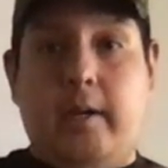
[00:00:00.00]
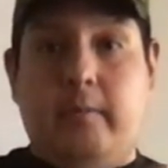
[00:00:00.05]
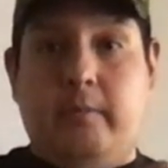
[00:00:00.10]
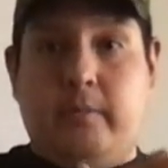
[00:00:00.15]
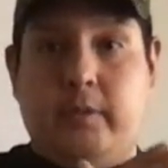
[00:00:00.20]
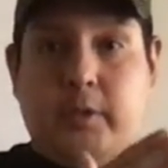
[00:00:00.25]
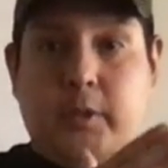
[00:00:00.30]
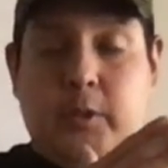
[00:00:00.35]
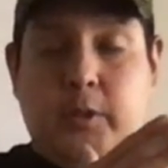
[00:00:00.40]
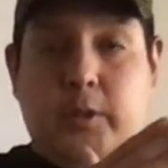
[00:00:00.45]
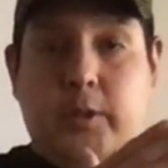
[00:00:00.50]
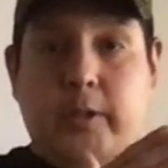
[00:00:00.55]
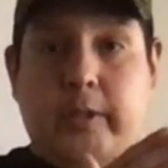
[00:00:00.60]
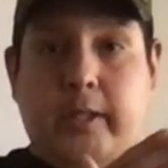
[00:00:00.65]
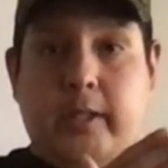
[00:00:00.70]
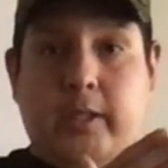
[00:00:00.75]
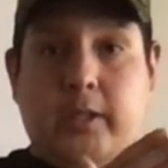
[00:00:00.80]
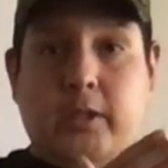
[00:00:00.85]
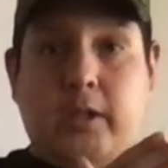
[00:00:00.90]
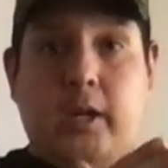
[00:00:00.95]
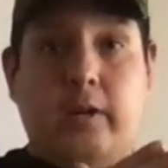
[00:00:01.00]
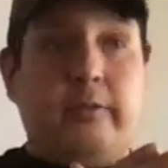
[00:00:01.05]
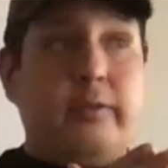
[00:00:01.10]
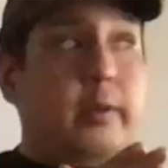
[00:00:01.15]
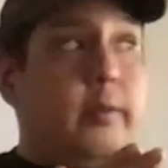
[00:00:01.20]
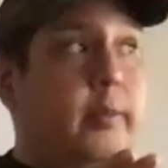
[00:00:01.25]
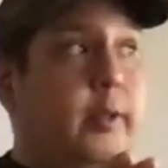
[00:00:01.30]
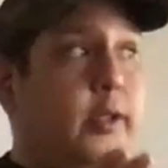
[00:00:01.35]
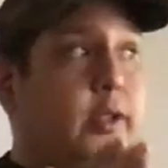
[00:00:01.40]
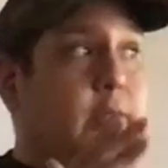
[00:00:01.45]
So you can start
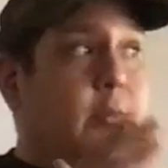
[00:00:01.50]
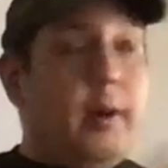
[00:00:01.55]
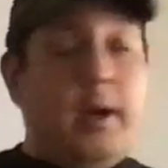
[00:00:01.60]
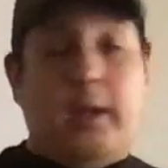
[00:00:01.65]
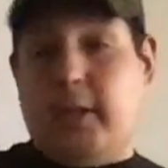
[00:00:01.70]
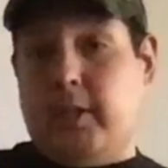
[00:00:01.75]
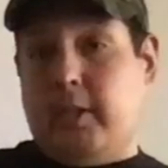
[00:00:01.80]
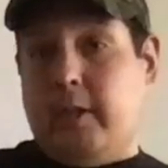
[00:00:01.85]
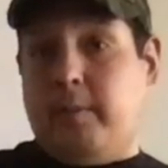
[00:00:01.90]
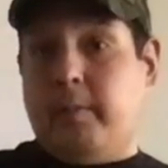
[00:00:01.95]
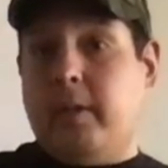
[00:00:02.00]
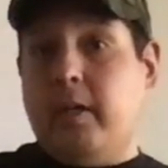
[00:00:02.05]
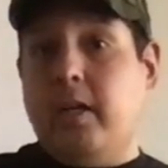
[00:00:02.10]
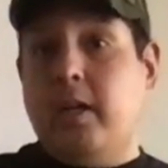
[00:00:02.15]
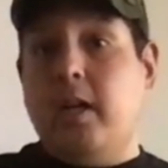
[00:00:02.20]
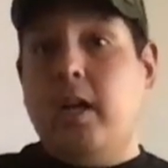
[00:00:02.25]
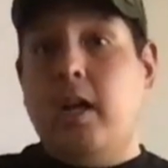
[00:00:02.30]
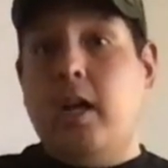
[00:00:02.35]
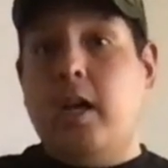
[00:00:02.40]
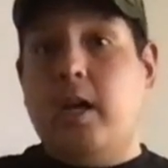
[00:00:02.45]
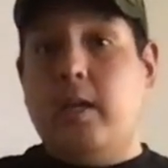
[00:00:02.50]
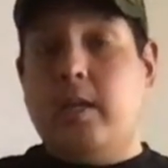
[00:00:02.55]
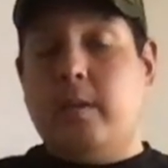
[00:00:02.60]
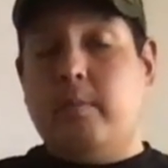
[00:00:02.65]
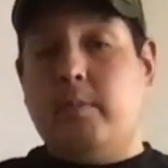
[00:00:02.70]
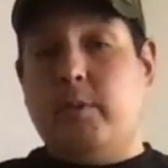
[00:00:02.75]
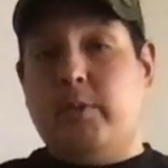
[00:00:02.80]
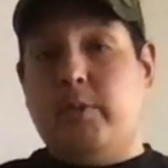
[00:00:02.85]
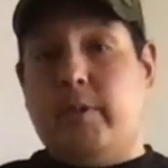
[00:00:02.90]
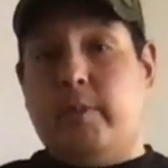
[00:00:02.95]
from your smaller number and then
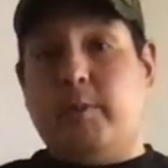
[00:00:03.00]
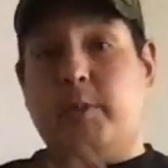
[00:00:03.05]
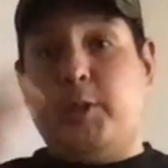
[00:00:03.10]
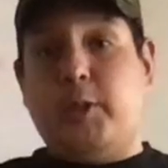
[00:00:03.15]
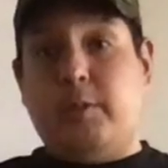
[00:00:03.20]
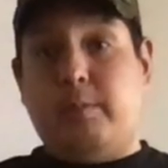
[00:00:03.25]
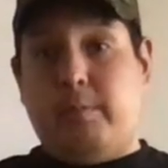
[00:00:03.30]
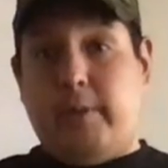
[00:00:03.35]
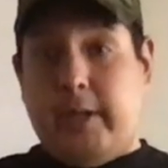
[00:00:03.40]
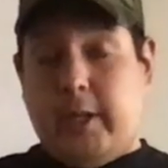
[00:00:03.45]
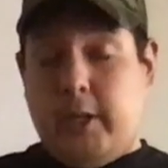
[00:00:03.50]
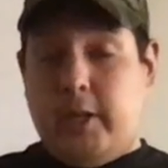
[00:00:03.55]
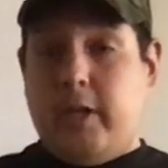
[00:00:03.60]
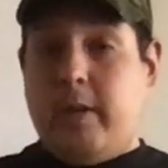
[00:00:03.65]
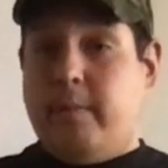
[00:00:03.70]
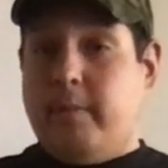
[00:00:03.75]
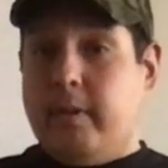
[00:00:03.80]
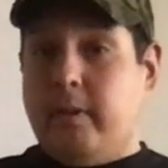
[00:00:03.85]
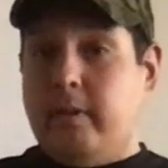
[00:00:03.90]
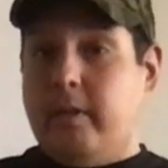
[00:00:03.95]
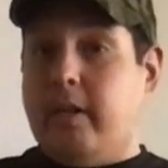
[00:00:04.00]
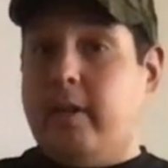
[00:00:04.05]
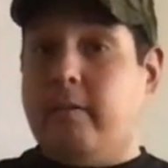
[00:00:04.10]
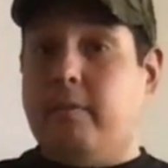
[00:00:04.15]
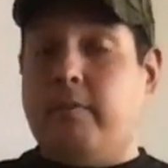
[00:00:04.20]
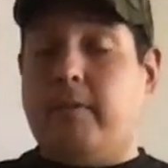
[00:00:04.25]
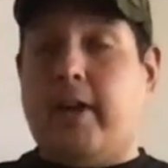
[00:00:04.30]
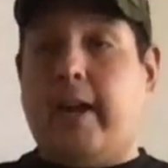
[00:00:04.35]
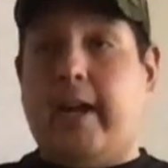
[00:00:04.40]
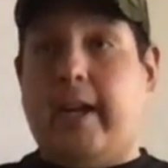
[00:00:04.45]
move up to your bigger number and
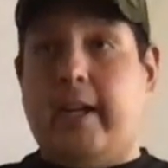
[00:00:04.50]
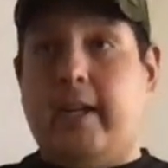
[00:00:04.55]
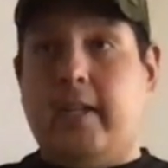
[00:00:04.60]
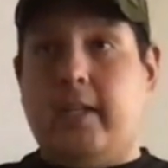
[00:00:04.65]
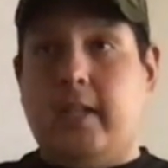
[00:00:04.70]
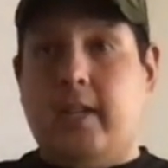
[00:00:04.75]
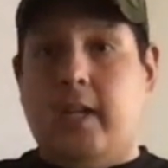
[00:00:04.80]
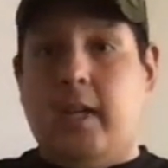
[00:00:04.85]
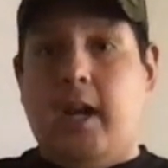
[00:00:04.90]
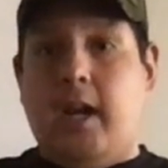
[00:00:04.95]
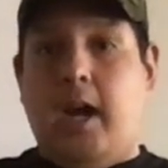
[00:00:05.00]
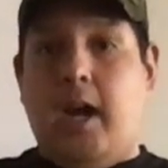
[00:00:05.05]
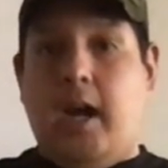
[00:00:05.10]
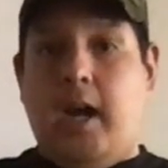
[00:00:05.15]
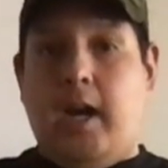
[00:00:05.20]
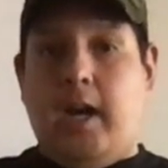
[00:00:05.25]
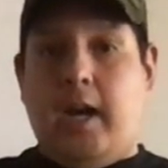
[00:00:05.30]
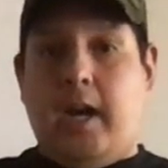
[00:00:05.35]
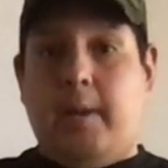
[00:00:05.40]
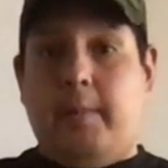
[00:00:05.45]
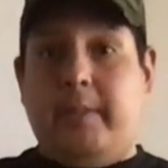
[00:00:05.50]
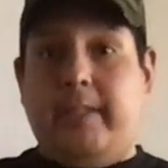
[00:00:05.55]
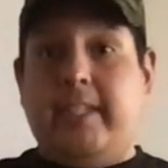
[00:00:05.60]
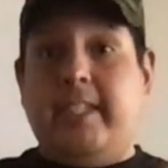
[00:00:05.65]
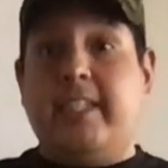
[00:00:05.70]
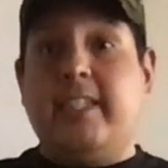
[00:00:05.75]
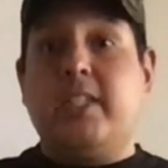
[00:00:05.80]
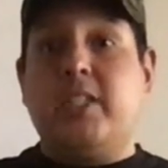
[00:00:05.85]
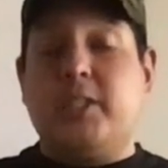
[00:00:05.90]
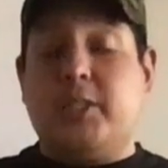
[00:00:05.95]
find how many
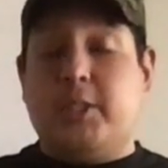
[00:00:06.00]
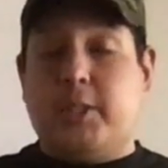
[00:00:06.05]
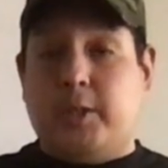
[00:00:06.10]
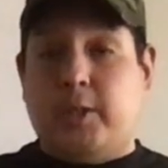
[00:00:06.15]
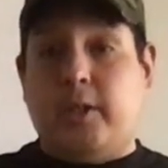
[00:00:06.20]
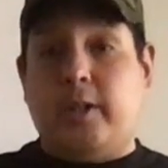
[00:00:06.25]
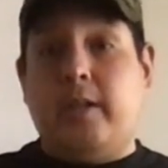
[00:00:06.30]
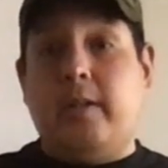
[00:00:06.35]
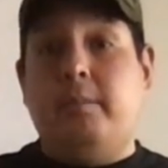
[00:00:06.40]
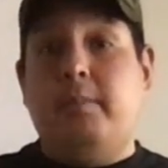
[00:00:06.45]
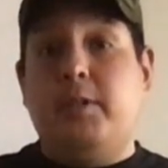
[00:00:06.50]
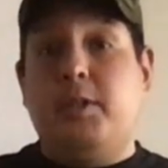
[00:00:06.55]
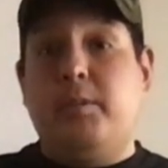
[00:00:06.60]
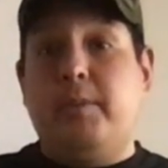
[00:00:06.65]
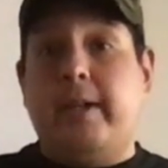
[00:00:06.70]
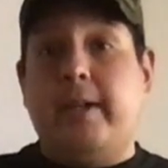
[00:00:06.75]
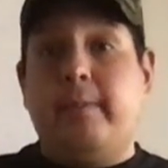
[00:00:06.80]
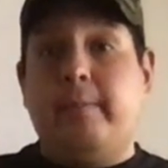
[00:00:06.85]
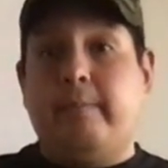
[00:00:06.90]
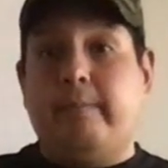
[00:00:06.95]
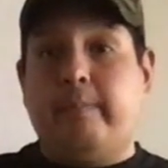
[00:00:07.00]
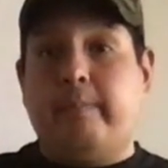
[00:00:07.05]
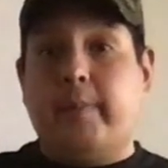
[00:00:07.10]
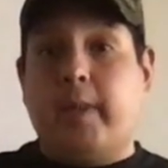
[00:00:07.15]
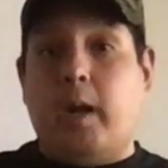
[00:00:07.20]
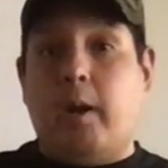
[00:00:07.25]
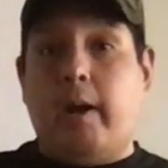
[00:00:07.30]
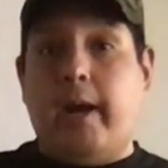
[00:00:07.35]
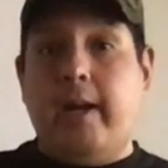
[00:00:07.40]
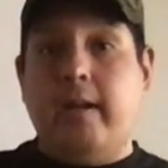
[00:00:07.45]
digits there are in between,
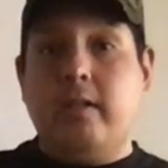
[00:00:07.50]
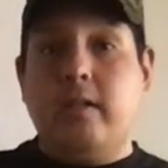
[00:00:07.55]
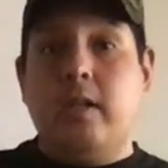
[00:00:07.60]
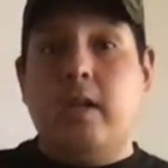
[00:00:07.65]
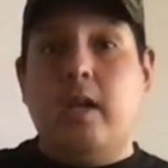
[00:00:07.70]
all right?